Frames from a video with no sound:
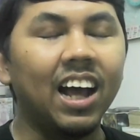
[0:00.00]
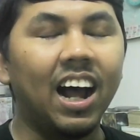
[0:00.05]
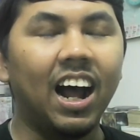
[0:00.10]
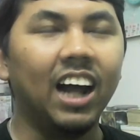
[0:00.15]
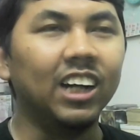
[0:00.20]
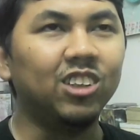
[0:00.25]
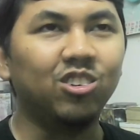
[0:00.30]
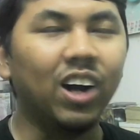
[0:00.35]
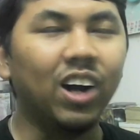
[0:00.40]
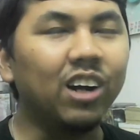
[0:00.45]

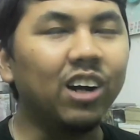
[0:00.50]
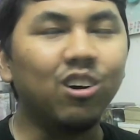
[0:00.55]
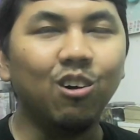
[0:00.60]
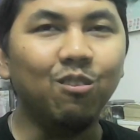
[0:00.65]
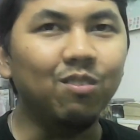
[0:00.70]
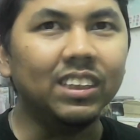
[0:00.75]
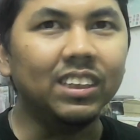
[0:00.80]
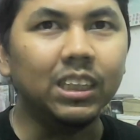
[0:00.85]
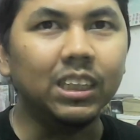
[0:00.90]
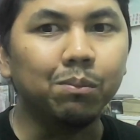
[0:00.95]
I tried
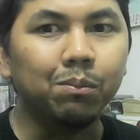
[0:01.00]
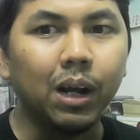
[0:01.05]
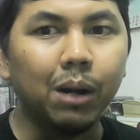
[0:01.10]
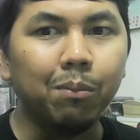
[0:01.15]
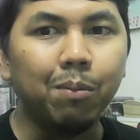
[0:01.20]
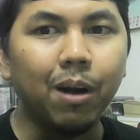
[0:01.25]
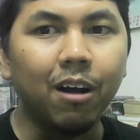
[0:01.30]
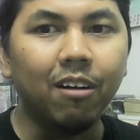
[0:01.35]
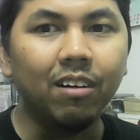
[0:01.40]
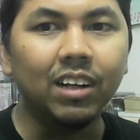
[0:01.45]
convincing my
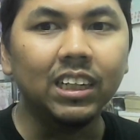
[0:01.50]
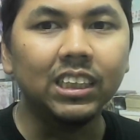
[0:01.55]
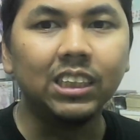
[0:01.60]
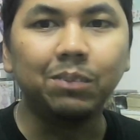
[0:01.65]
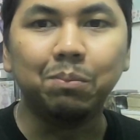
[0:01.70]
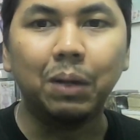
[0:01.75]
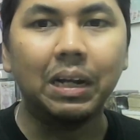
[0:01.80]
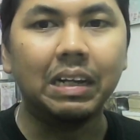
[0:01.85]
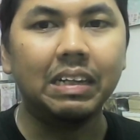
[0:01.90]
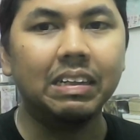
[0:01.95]
parents
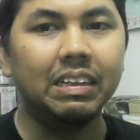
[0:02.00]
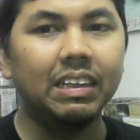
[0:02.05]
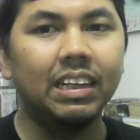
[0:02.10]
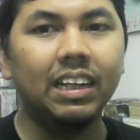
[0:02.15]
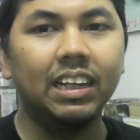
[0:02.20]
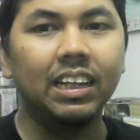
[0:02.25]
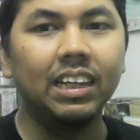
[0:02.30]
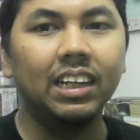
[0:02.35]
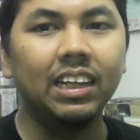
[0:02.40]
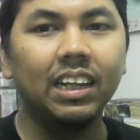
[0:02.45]
but
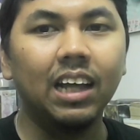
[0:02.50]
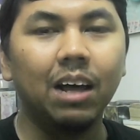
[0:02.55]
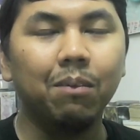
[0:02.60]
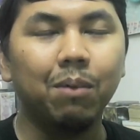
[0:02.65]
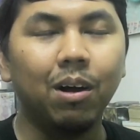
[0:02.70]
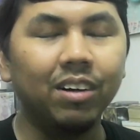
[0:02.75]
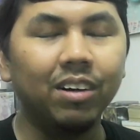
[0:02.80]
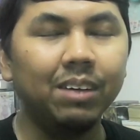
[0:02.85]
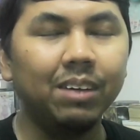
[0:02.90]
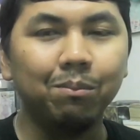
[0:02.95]

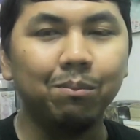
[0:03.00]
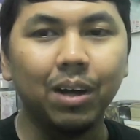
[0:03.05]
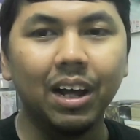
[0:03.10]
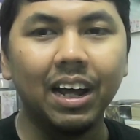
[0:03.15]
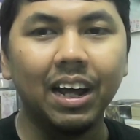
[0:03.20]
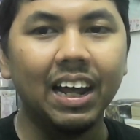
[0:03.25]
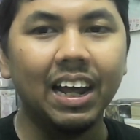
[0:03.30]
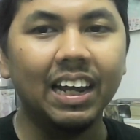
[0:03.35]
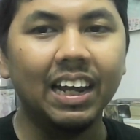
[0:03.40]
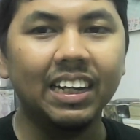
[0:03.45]
about it,
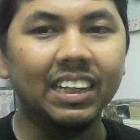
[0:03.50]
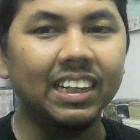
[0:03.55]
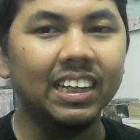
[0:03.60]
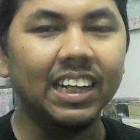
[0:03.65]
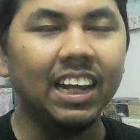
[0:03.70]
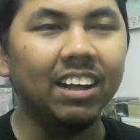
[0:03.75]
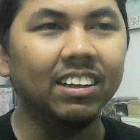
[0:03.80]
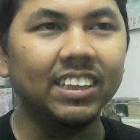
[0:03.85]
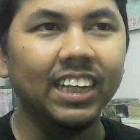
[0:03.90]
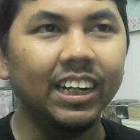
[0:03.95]
but
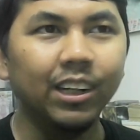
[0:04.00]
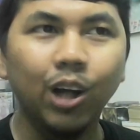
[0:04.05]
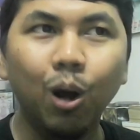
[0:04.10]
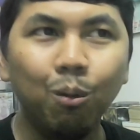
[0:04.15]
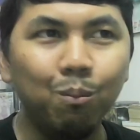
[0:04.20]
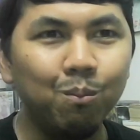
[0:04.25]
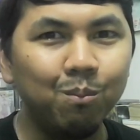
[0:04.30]
they said no,